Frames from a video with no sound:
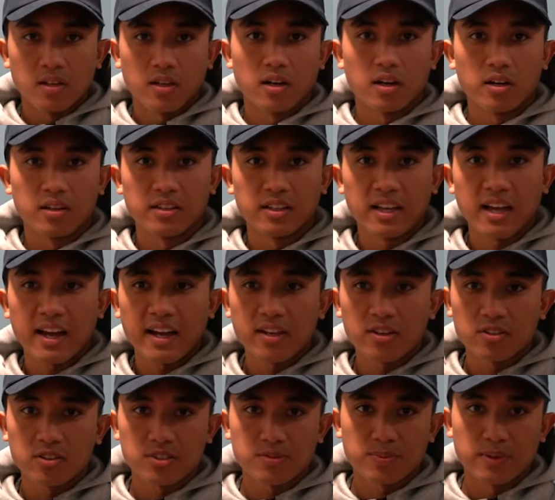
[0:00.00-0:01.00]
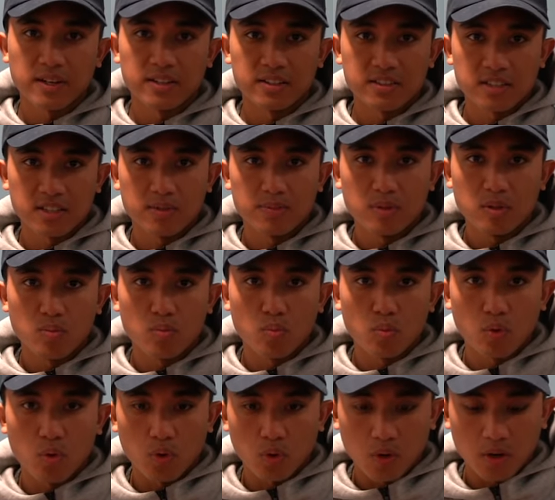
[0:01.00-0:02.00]
Uh, the high ankle sprain, it's gonna be
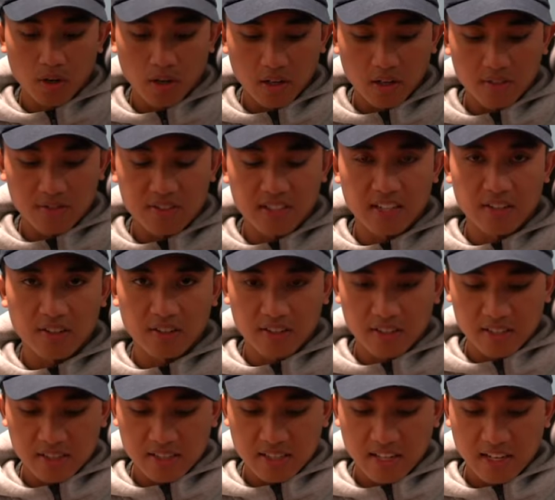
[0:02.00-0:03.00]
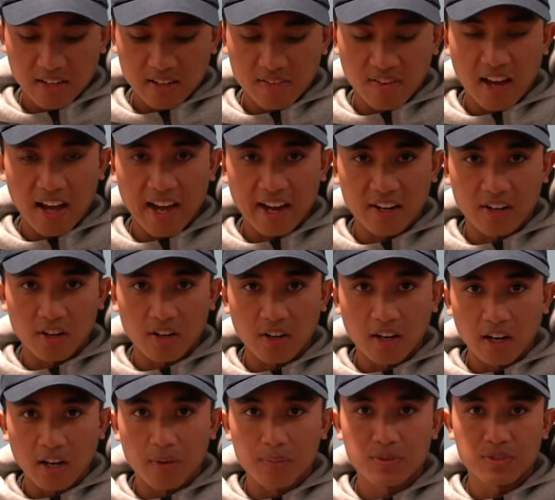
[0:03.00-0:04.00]
more of tenderness kind of higher
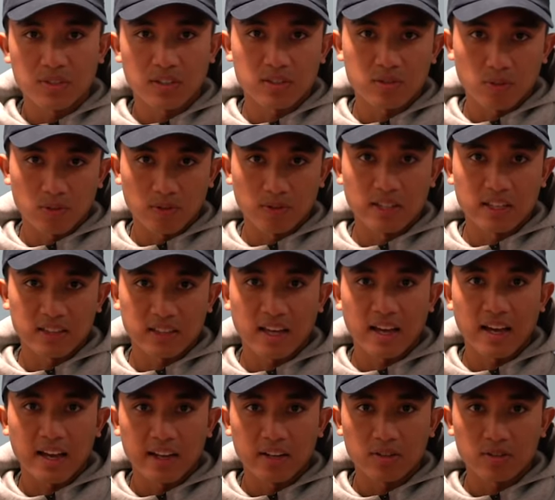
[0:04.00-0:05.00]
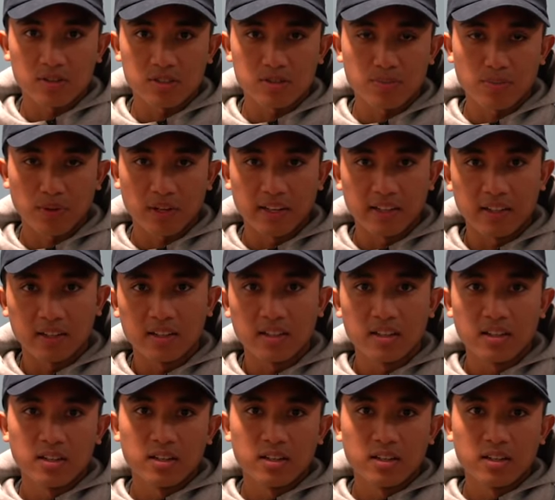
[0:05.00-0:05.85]
up, so that's where you get the high ankle sprain